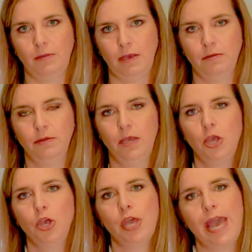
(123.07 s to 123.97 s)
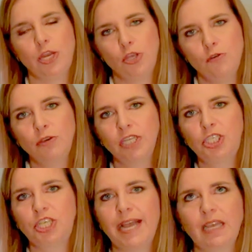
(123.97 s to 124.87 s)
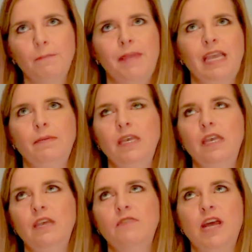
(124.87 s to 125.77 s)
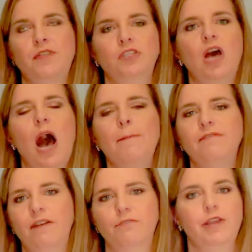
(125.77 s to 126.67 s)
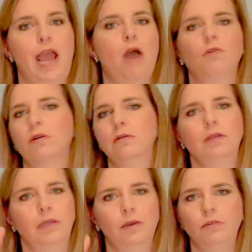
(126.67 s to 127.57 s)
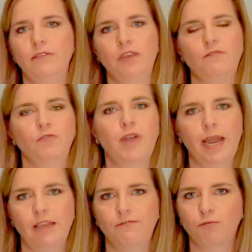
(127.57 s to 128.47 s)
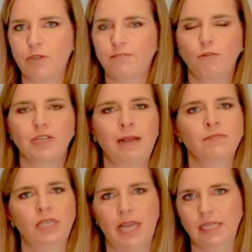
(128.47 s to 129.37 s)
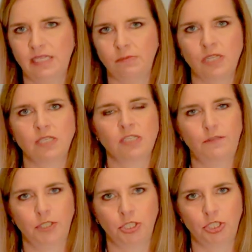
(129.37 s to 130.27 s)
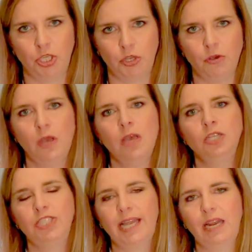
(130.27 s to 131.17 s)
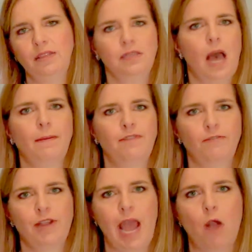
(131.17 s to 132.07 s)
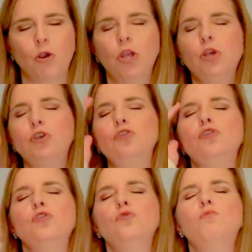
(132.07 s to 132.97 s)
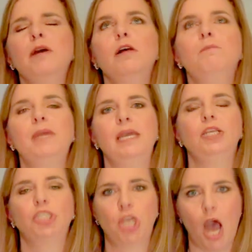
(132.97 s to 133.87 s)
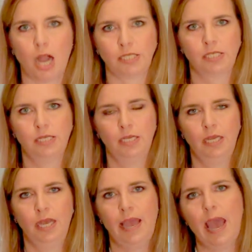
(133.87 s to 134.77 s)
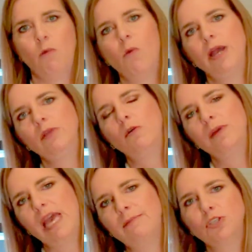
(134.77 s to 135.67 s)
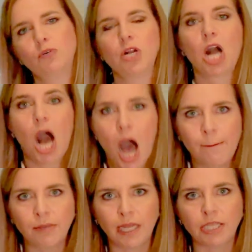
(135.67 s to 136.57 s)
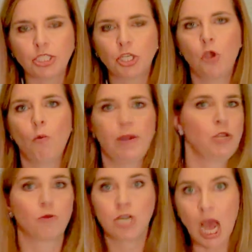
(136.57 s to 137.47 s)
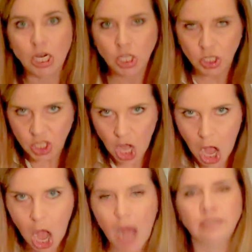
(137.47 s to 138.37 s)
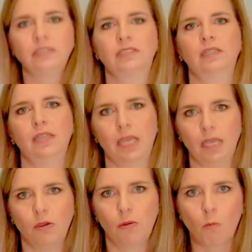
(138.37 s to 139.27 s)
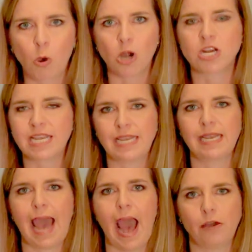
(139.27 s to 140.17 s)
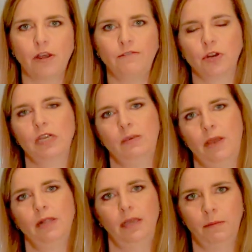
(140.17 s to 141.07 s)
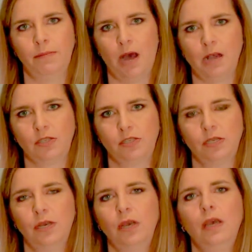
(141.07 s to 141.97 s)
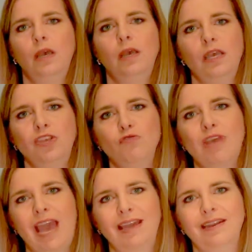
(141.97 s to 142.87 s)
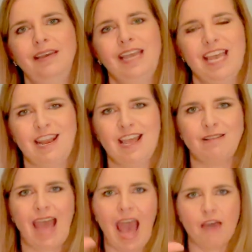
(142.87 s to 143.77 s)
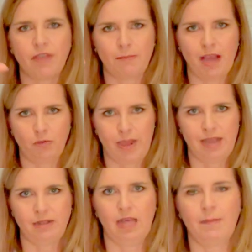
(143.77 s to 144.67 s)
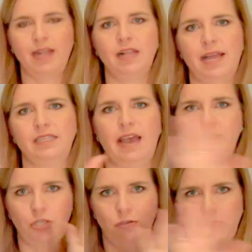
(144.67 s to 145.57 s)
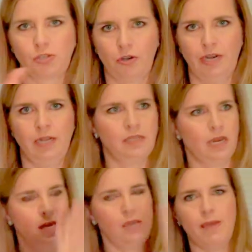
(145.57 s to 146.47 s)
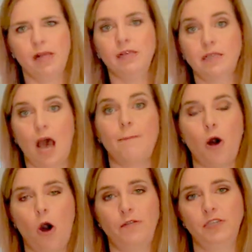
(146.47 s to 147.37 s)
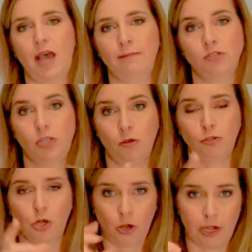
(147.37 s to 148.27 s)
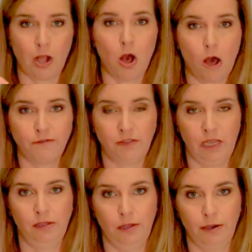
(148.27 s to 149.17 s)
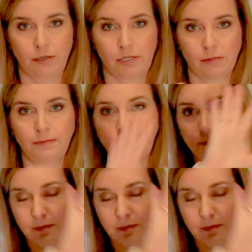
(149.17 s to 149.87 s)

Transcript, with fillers: email and you could check it maybe even at the top of every hour. You know, if, if you've got it three to four times a day seems insufficient to you, check it at the top of every hour. You will be shocked at what you will be able to accomplish when you are not constantly working out of your email inbox you can in, in Having, by the way, a lot of my clients have two screens and email is up all the time. So turning off the alerts,